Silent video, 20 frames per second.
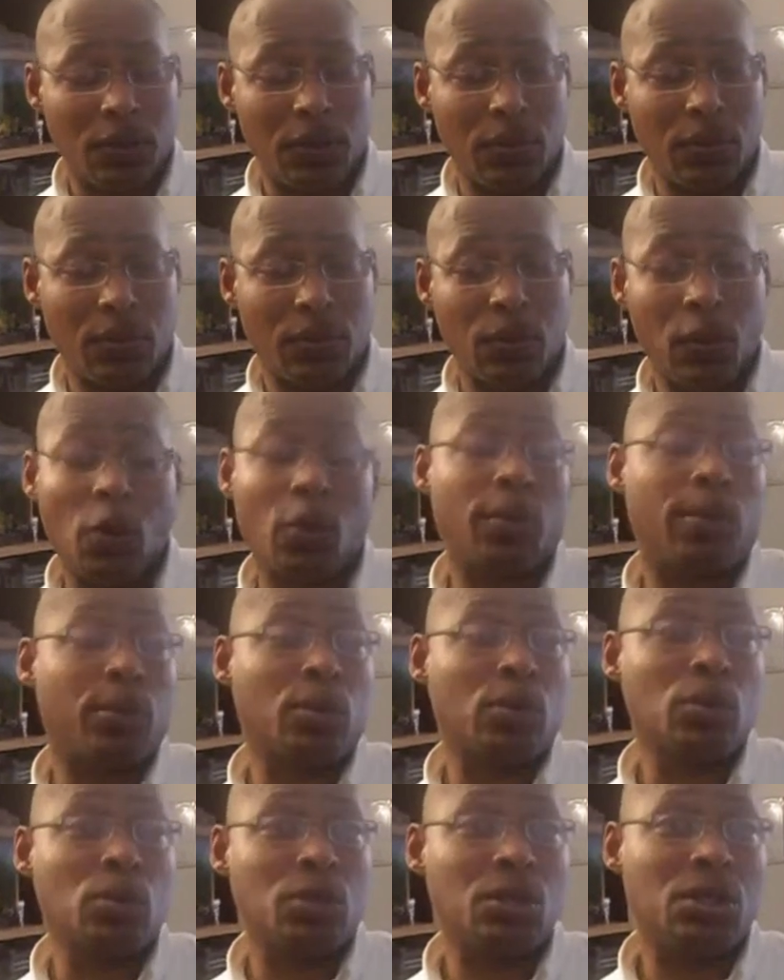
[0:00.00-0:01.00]
no
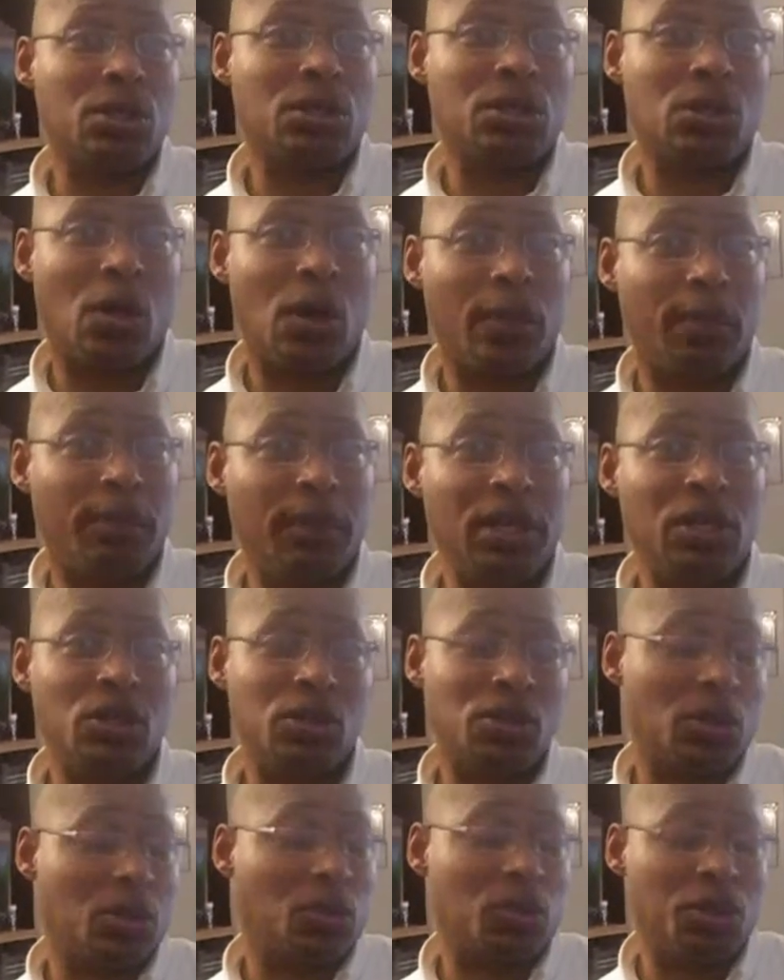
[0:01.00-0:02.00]
bruises on me,
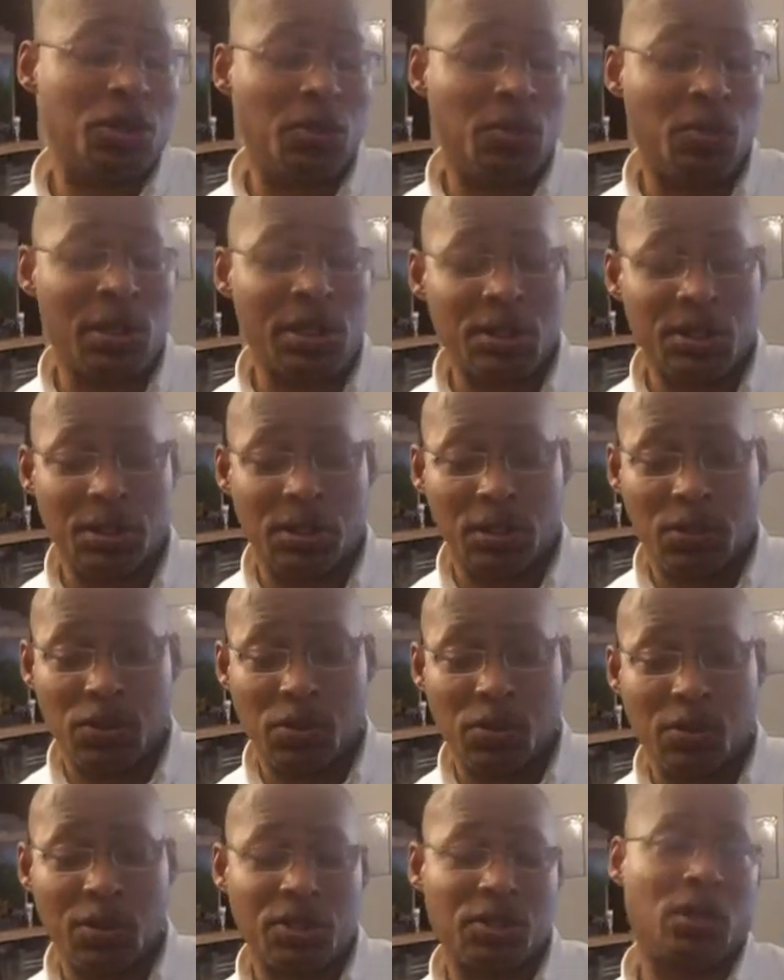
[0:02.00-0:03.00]
so she wasn't
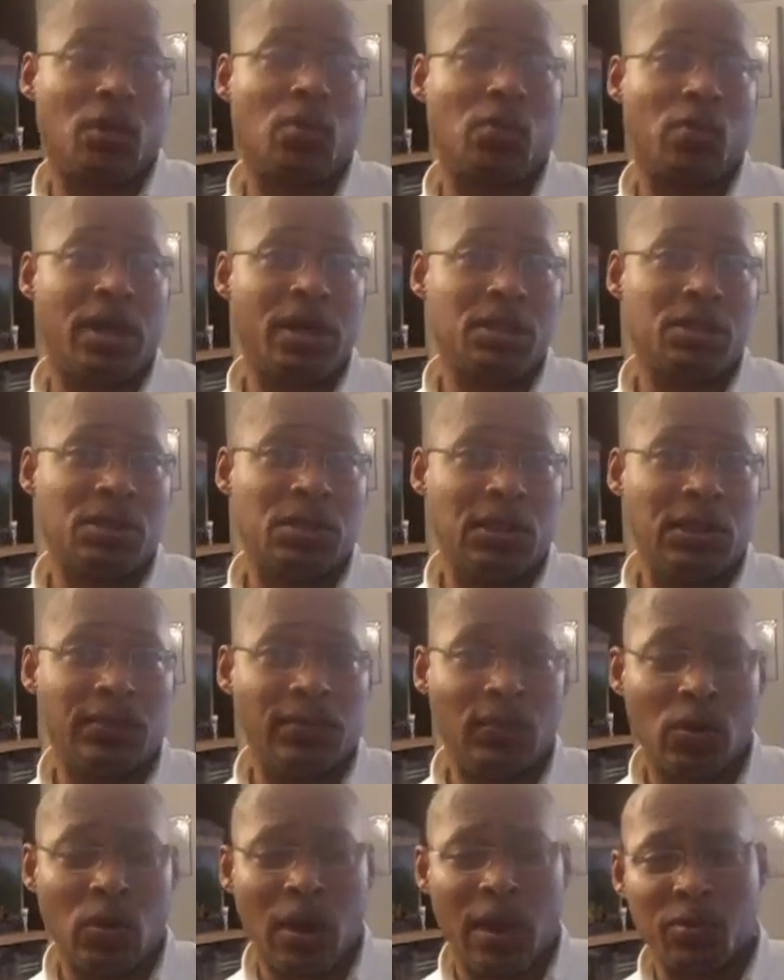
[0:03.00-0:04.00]
arrested, even
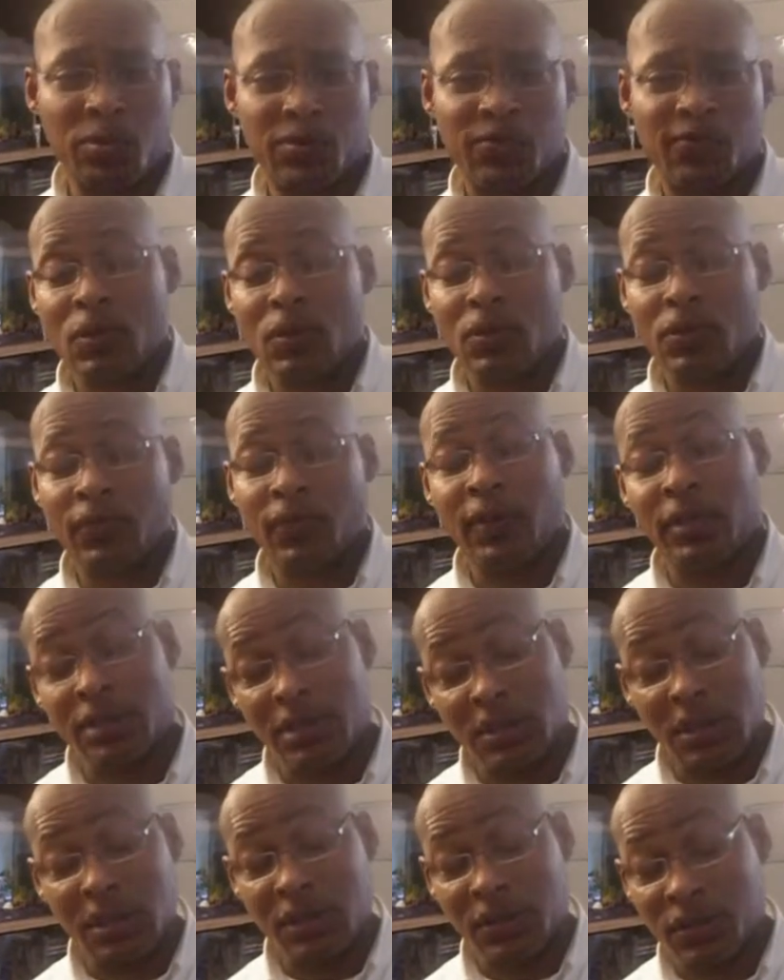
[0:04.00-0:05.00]
though I was
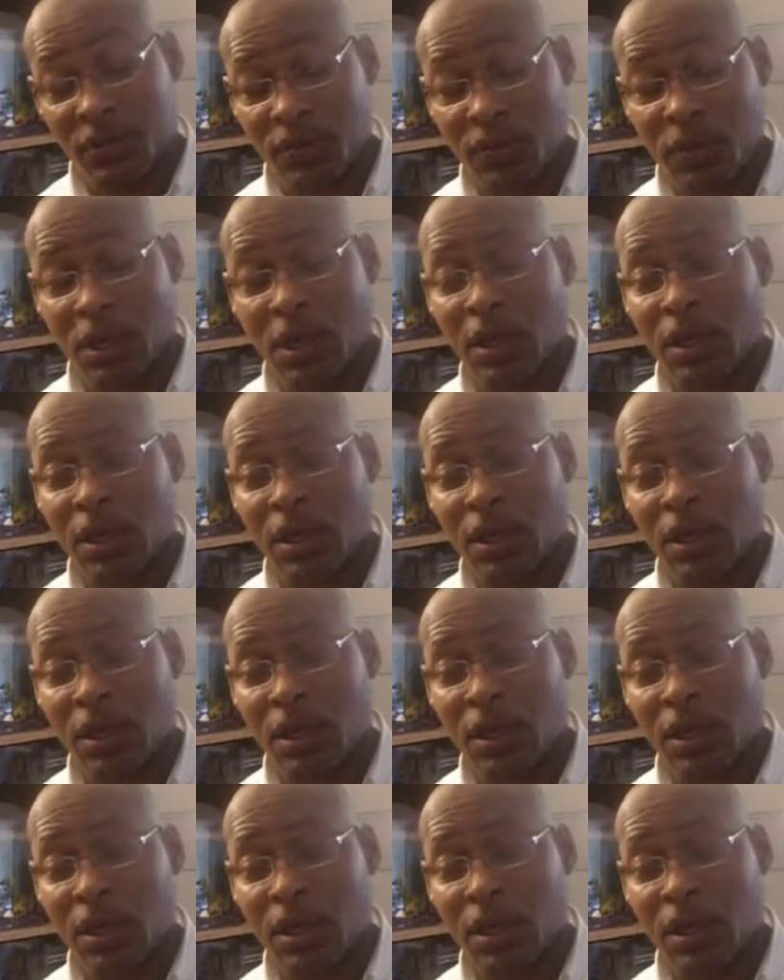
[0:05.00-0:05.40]
physically struck.